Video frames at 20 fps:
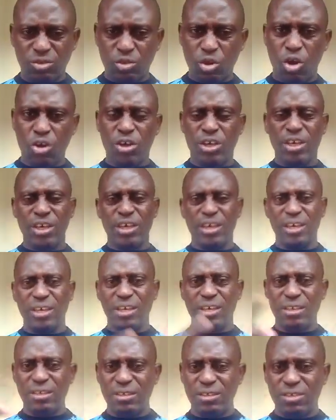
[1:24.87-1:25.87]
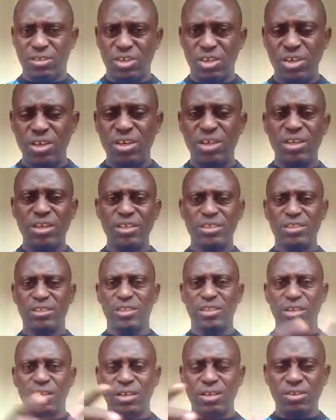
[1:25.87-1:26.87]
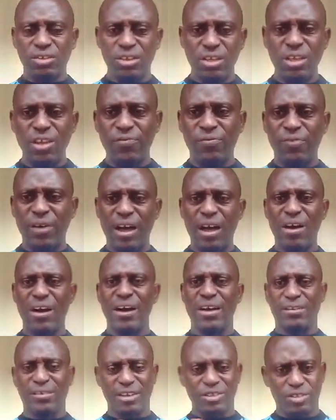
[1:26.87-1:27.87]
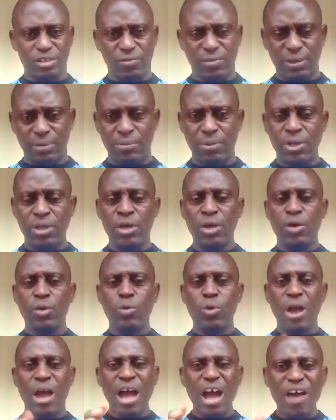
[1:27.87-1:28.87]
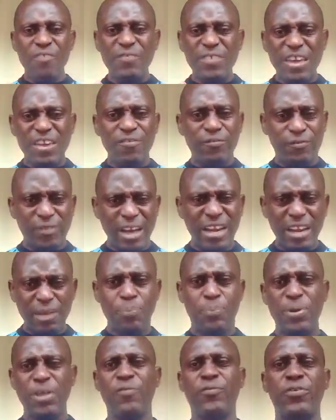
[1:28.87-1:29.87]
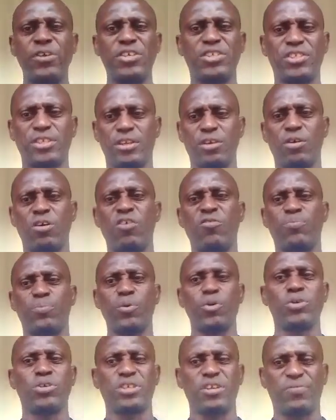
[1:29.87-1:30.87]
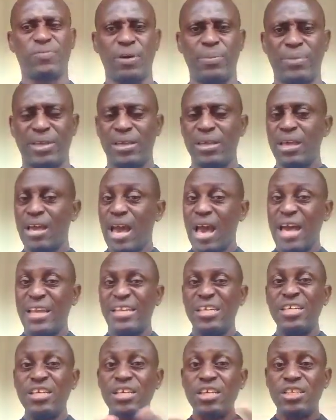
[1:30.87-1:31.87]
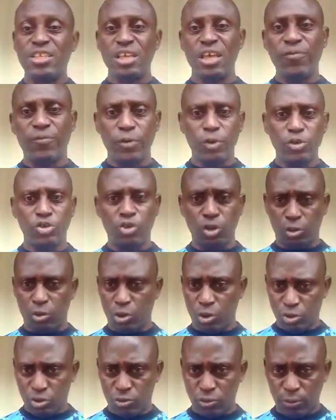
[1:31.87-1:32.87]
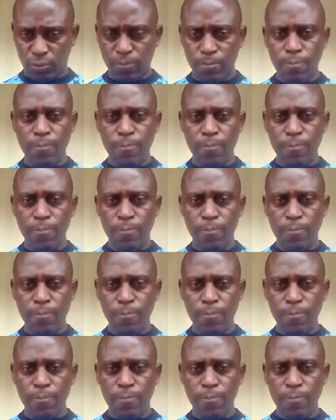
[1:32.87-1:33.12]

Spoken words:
turkey, geese, guinea fowl, and rest of them. We have a very brief history of poultry farming and its evolution also.